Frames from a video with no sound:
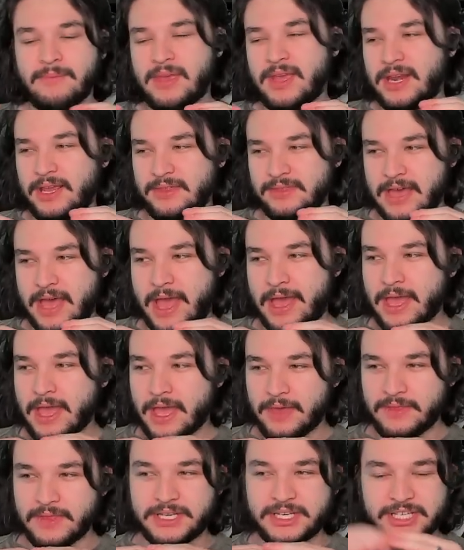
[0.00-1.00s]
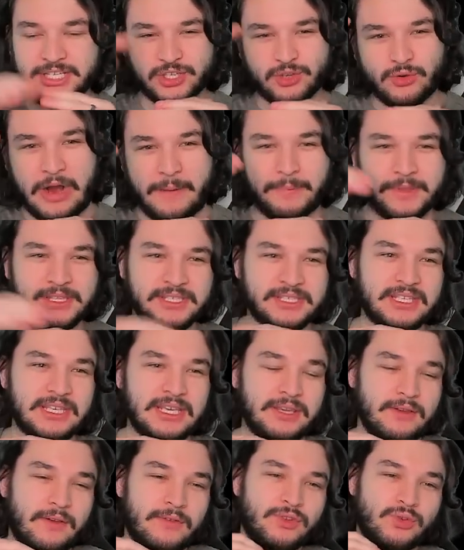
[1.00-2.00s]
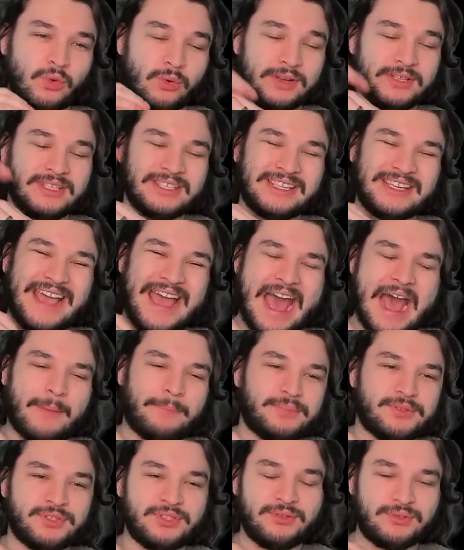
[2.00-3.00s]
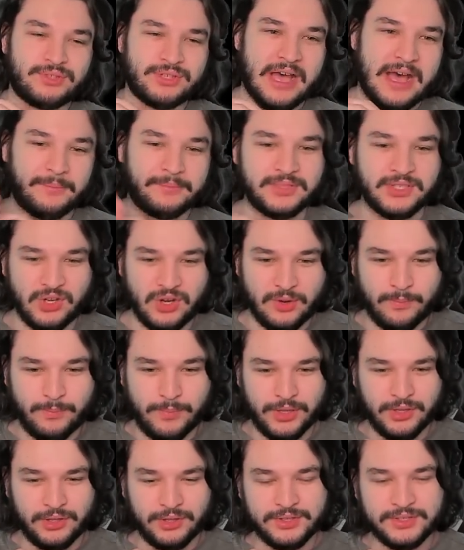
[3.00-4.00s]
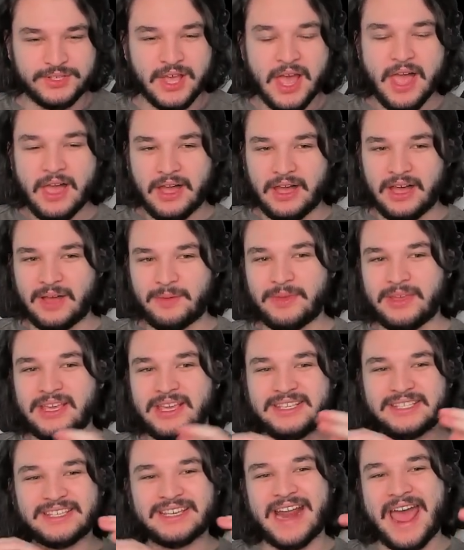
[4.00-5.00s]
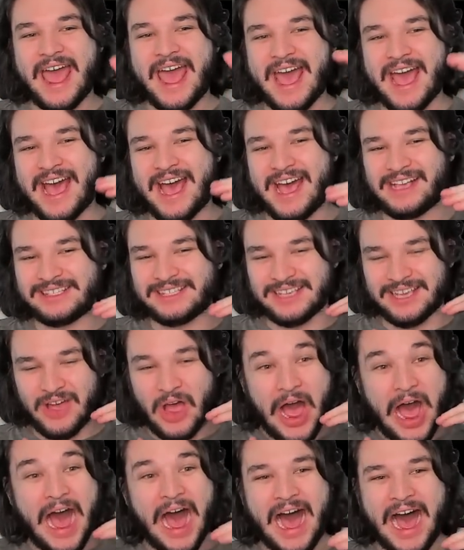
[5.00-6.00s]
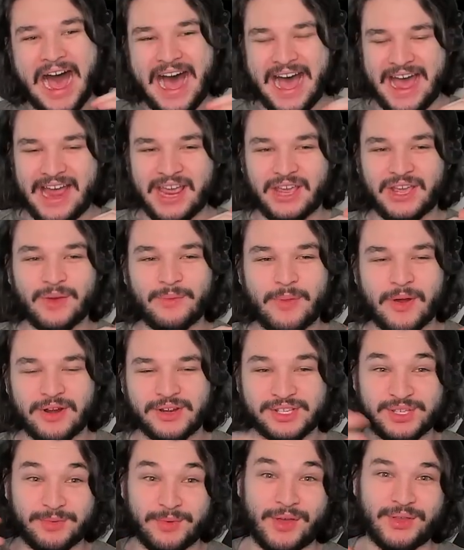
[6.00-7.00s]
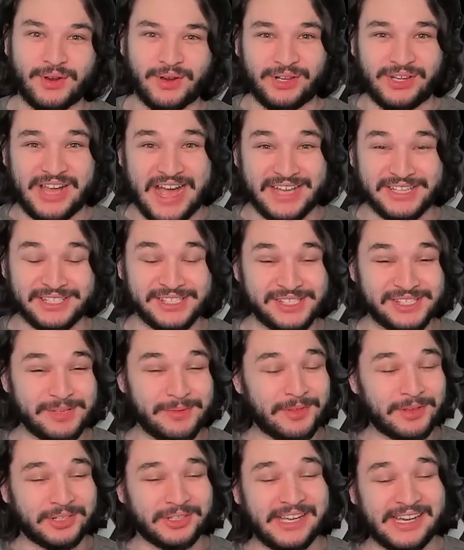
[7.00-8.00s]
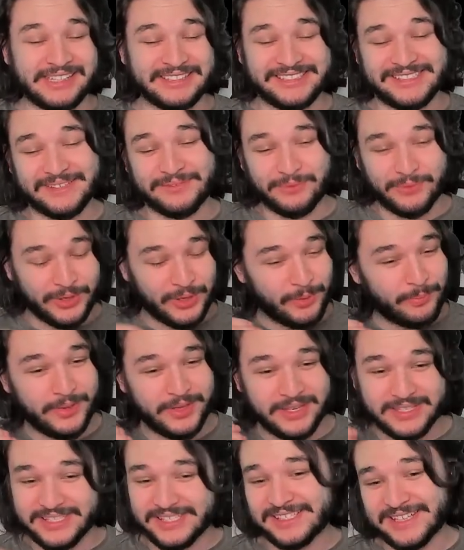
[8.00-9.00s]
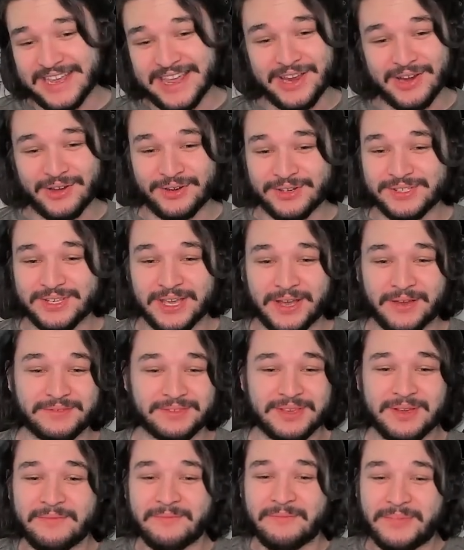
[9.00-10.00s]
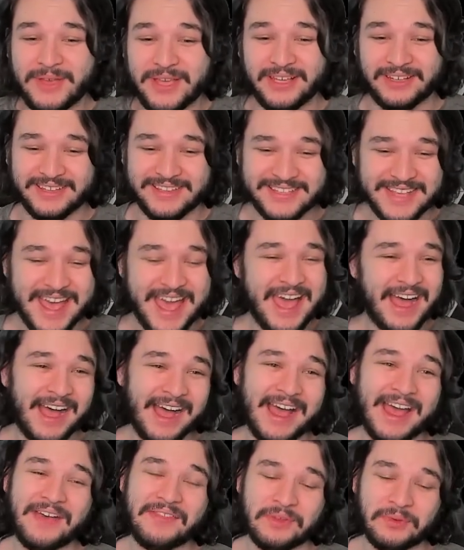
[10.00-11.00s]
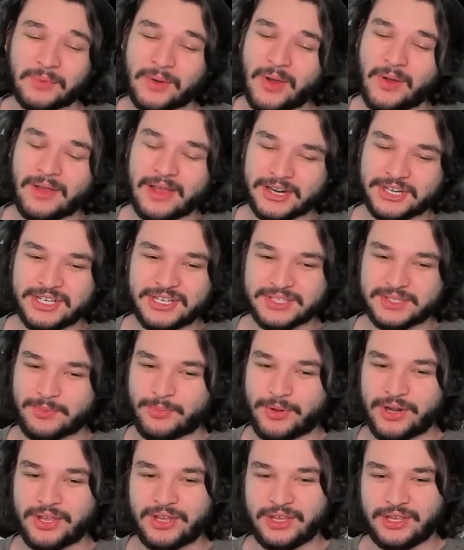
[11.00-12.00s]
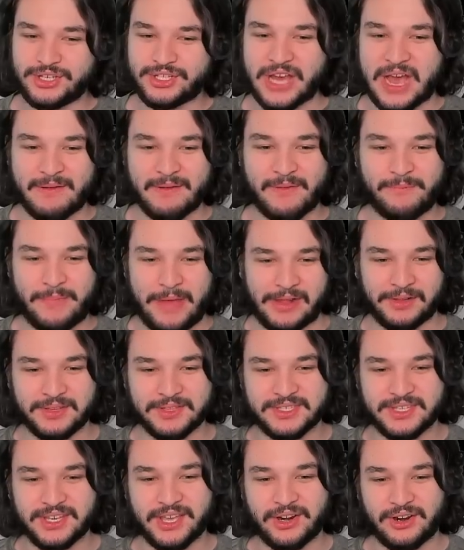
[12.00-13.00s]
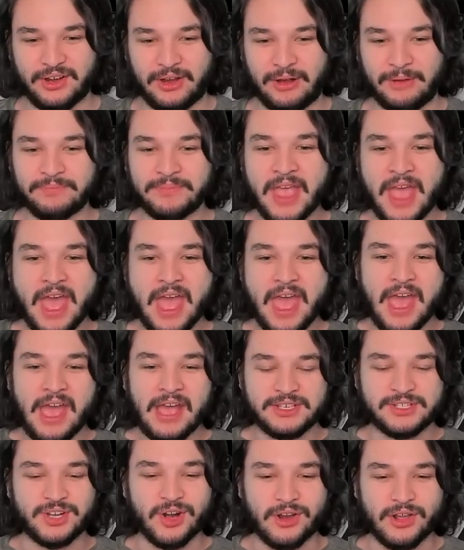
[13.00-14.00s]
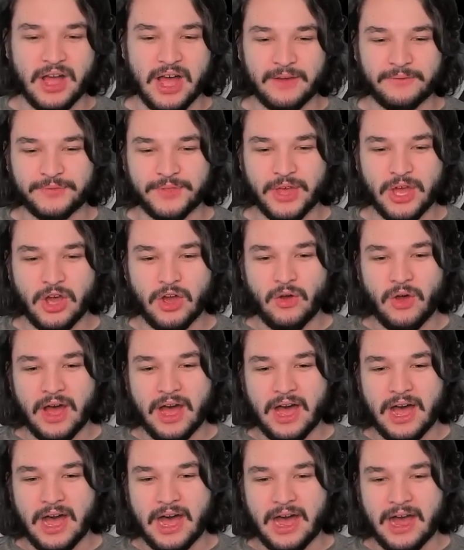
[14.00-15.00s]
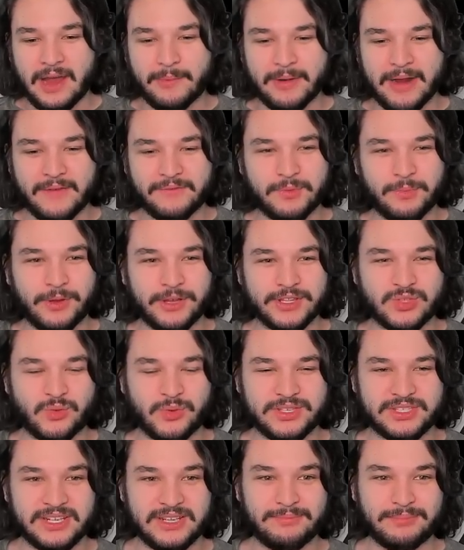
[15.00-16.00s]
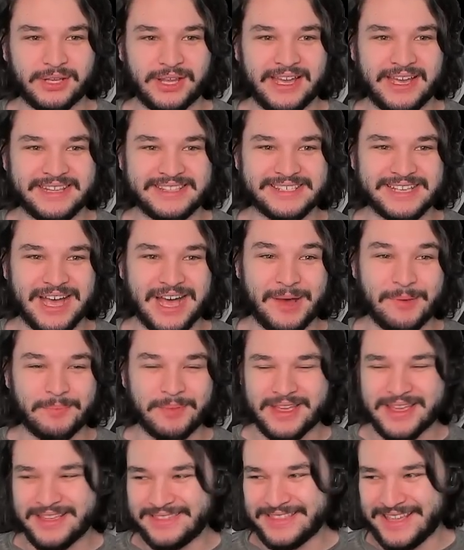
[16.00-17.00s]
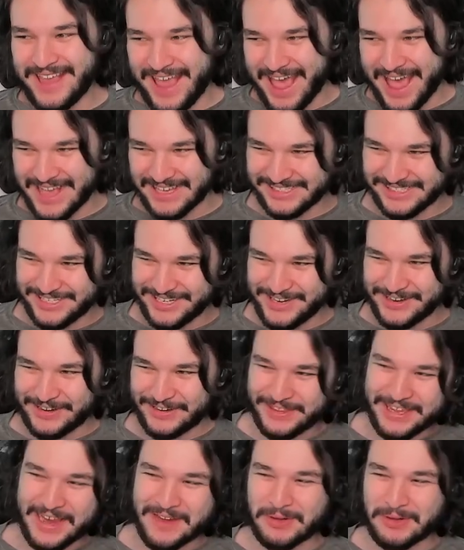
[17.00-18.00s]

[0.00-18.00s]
meaning that the discrepancy towards the absolute top tier builds um, isn't as high compared to some other classes. Some other classes have real big stinkers of some builds, uh, and the Rogue actually does a pretty good job of balancing it all. Starting off though, I'm gonna have to put Twisting Blades up in the S tier. I think